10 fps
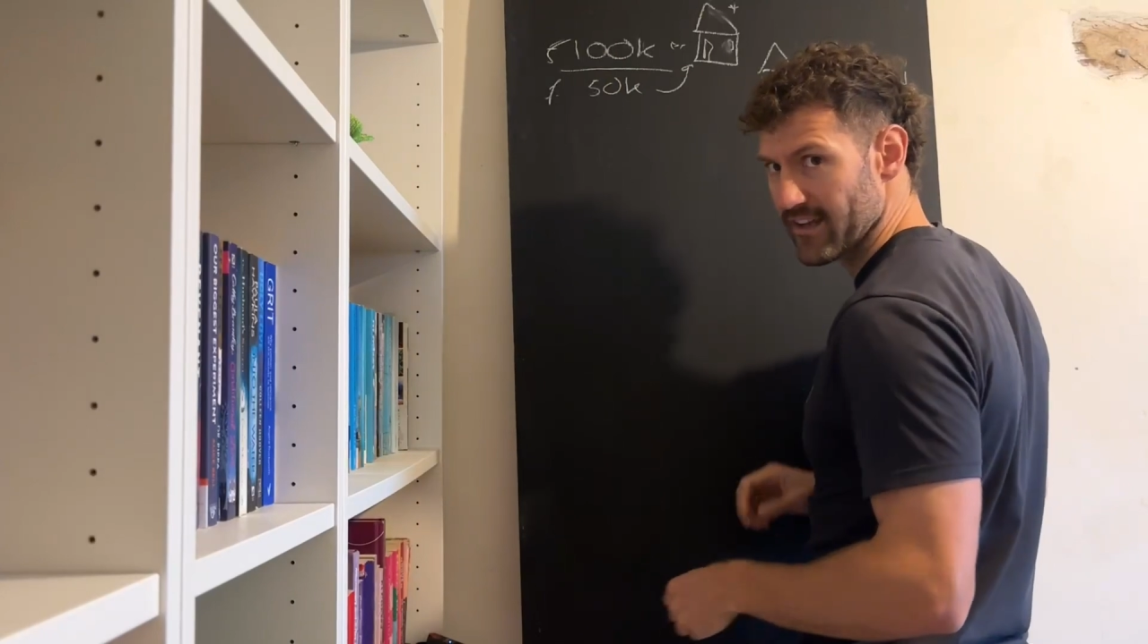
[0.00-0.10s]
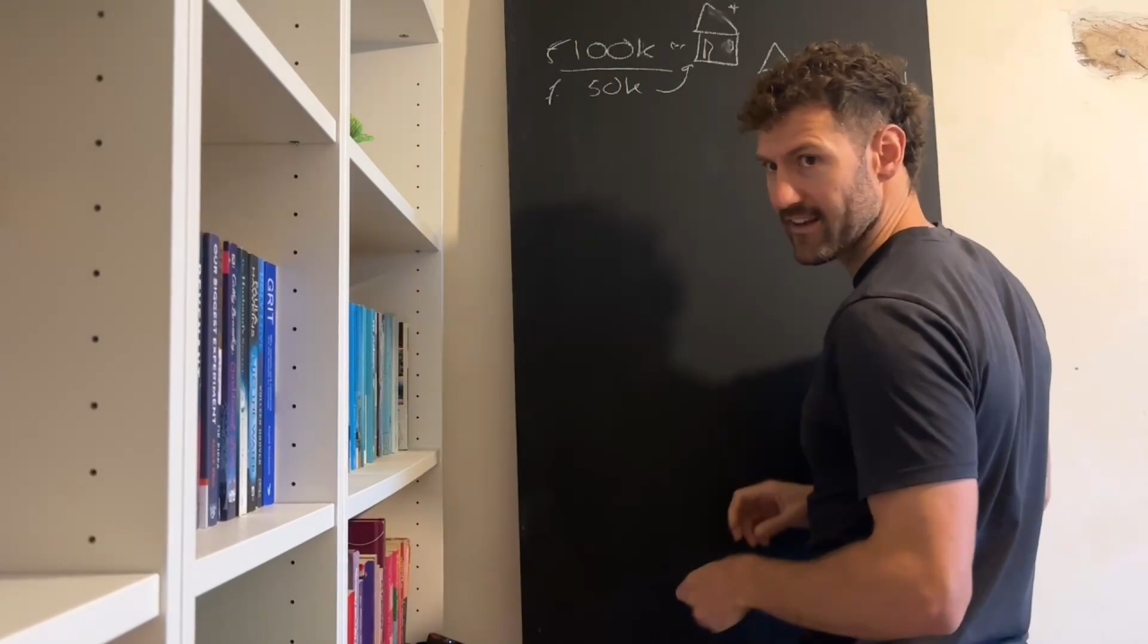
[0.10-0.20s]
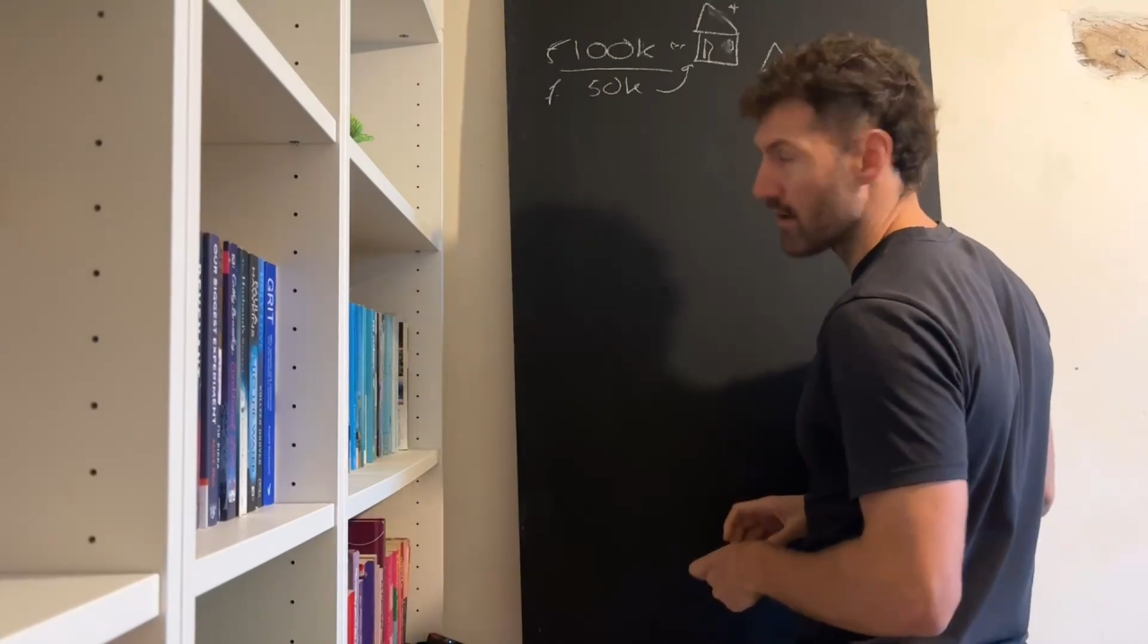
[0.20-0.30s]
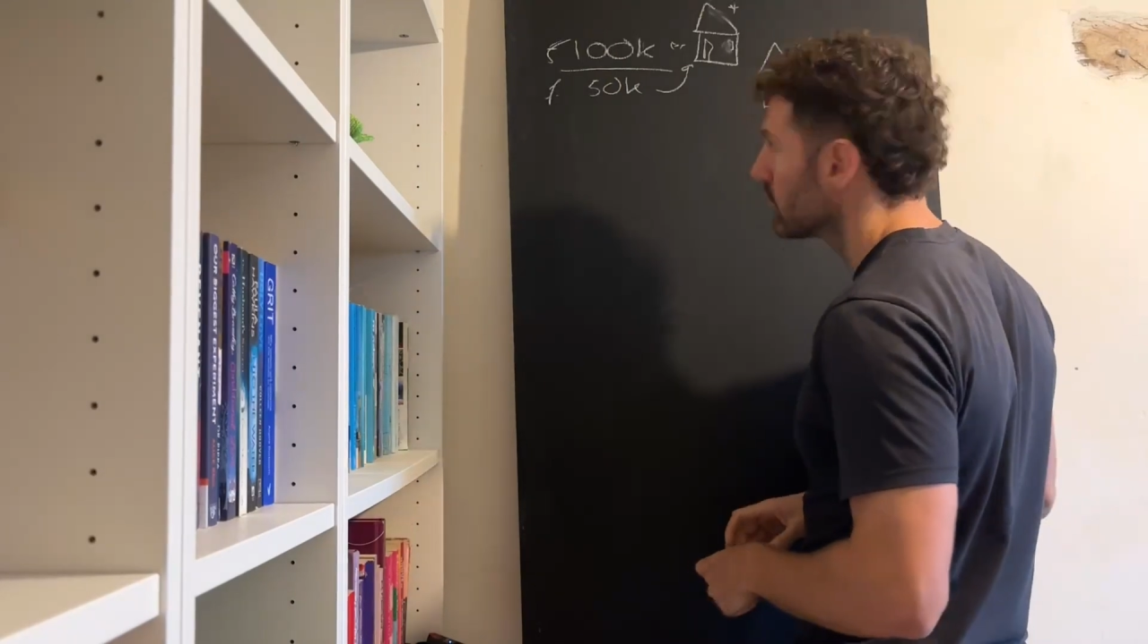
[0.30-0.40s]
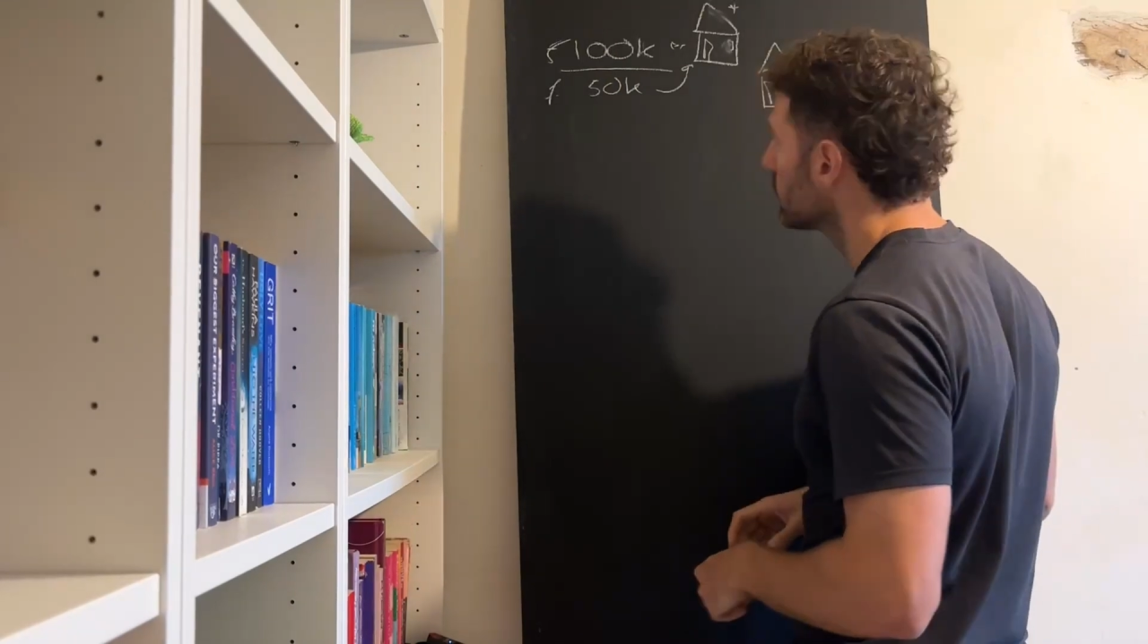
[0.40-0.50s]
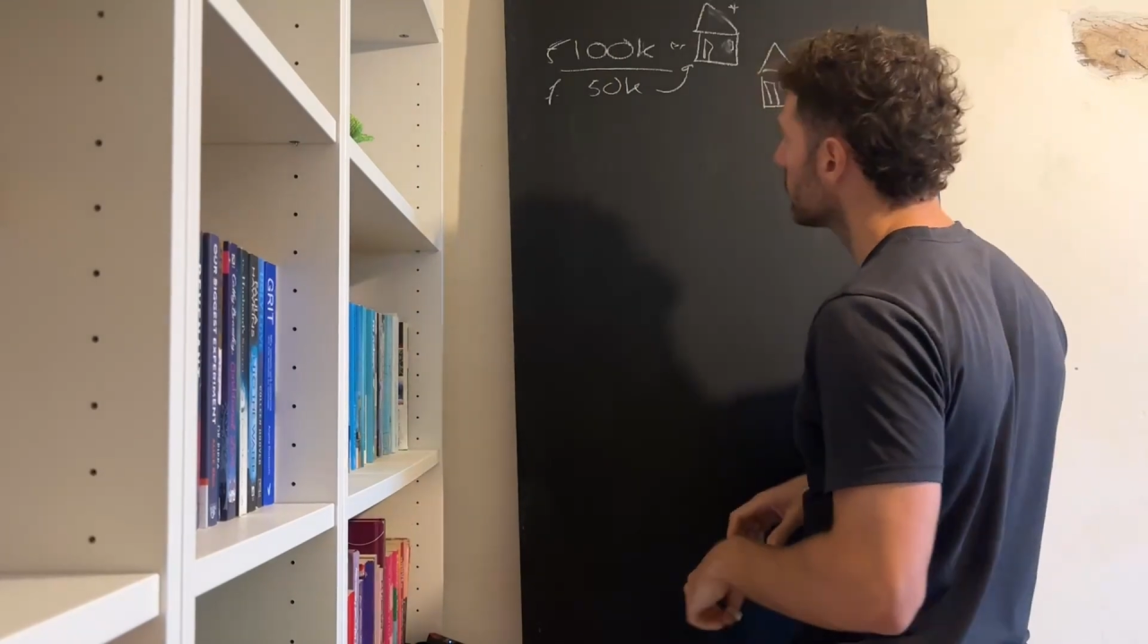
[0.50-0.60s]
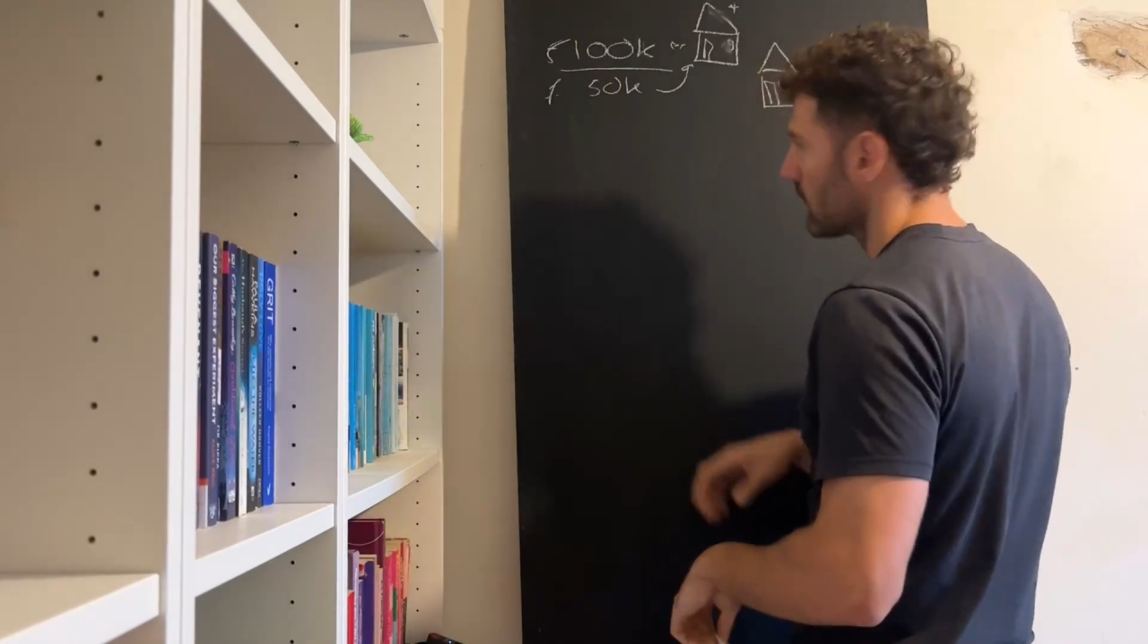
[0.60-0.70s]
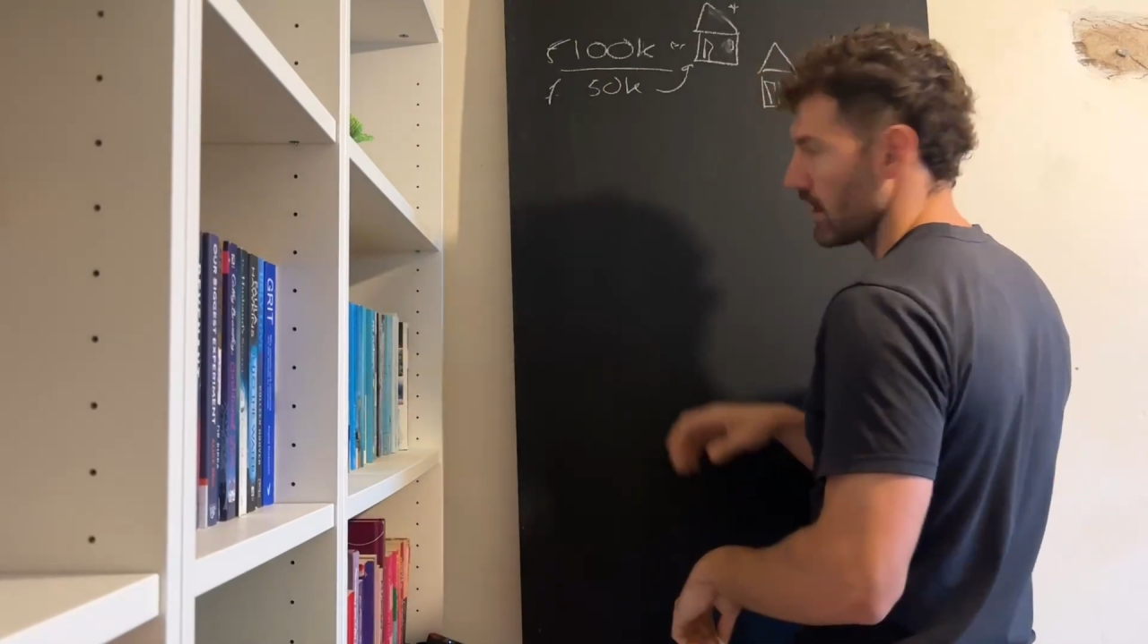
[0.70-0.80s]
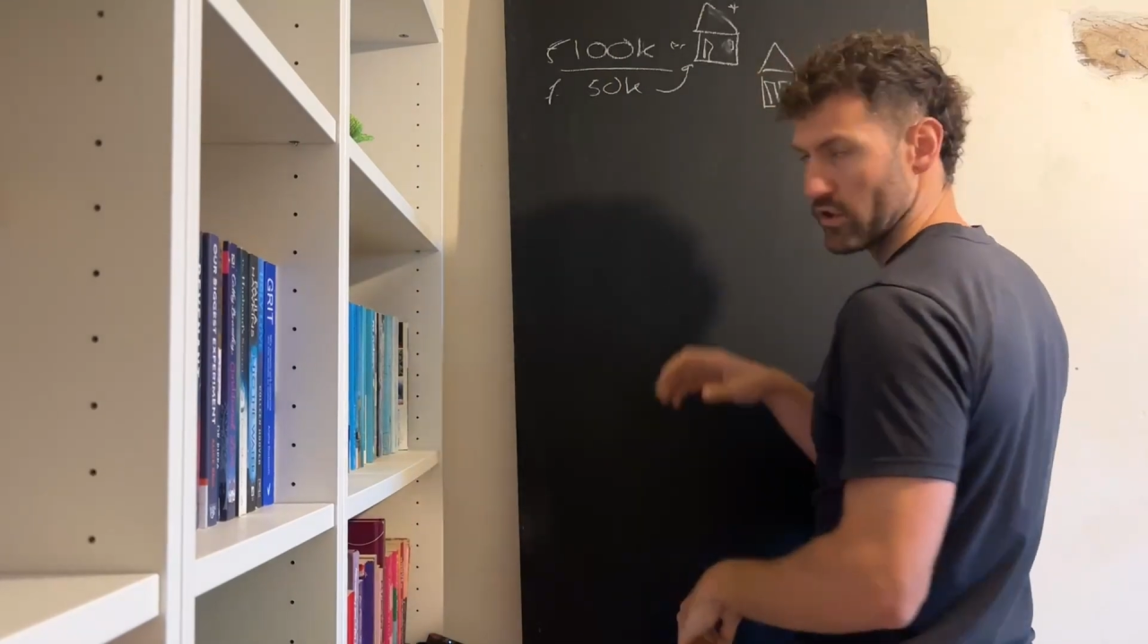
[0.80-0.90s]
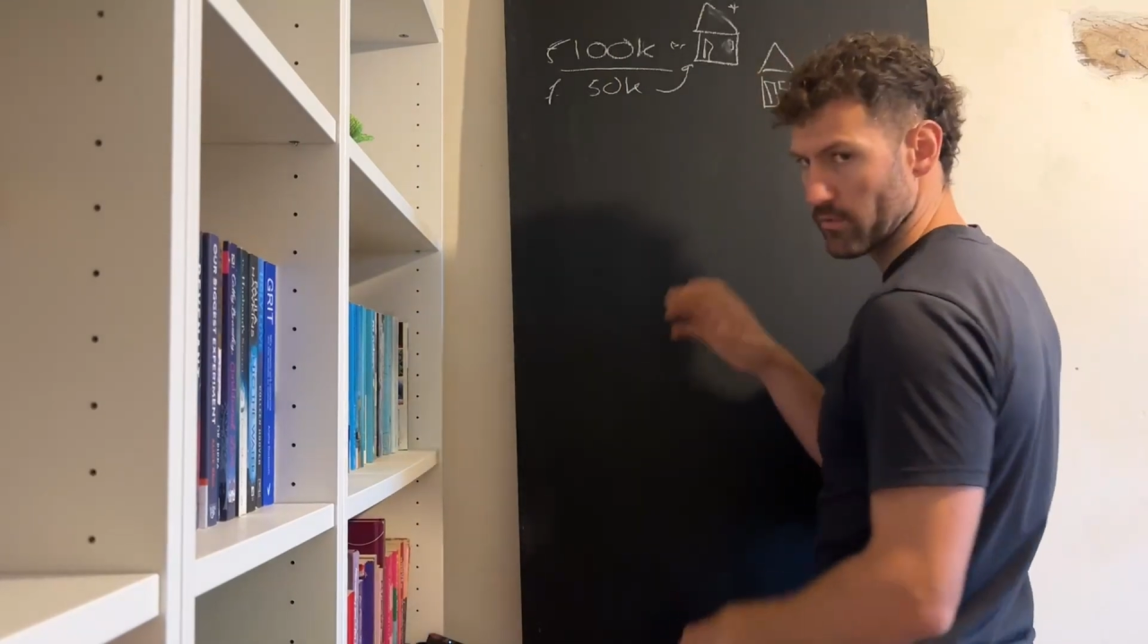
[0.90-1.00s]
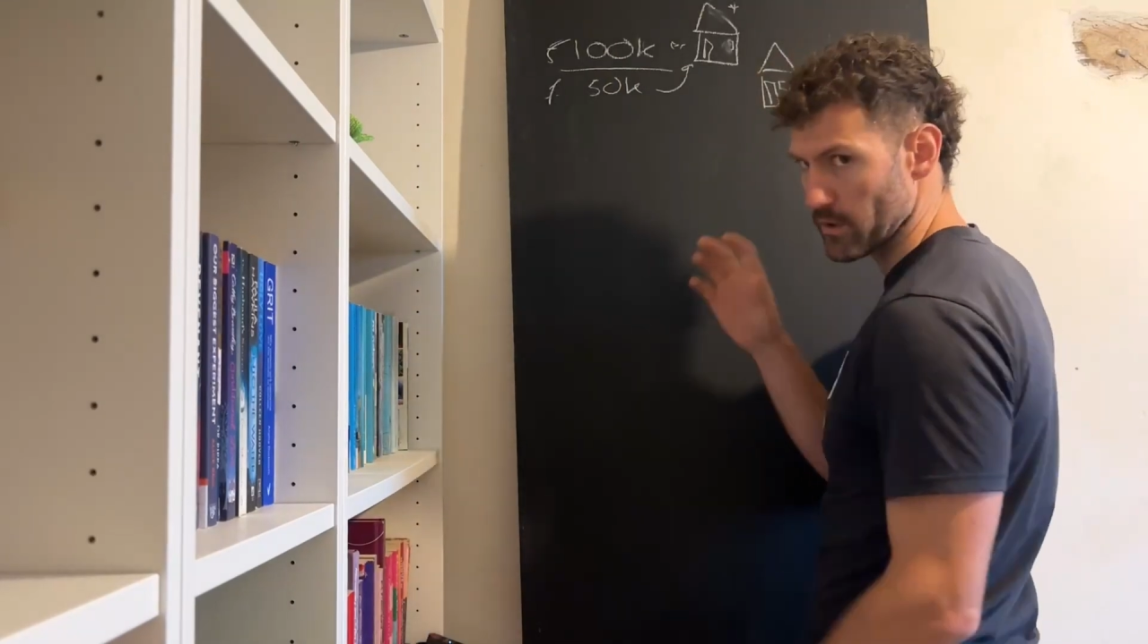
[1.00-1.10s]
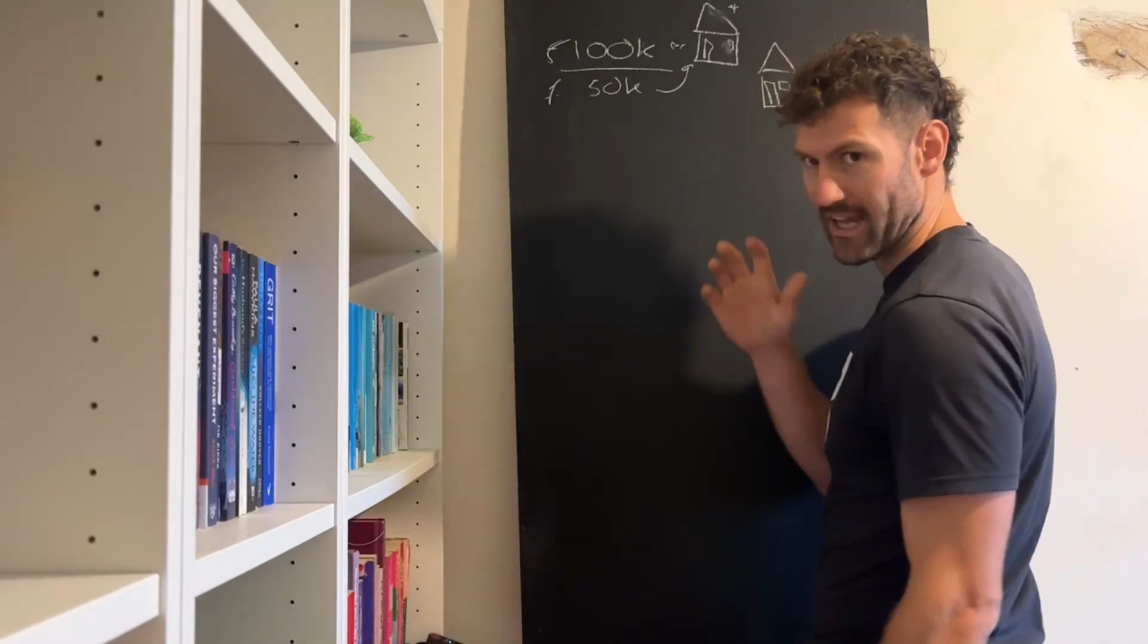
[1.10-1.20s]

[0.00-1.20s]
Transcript: down, and you can